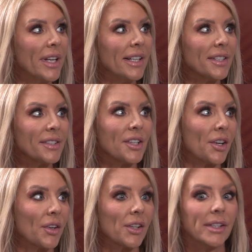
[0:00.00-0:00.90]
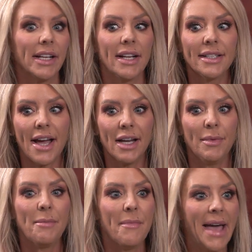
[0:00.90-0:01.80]
need to start early, and it's got to
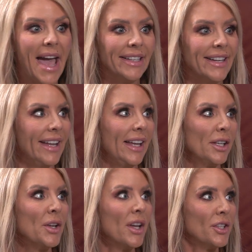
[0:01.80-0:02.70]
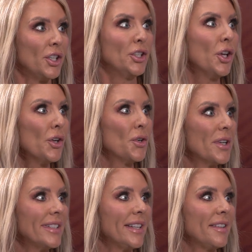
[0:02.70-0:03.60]
be maddening to you
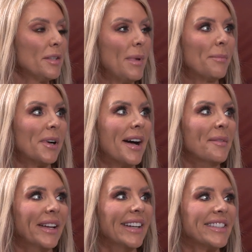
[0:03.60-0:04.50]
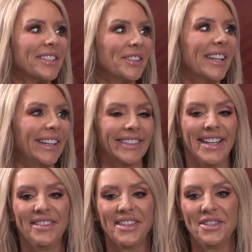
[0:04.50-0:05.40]
to see these people coming in so late in
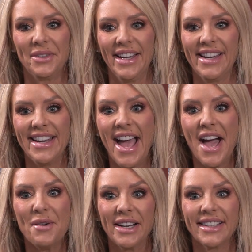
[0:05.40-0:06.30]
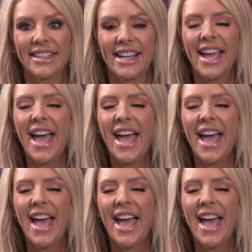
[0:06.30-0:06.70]
life and doing it now, and it's like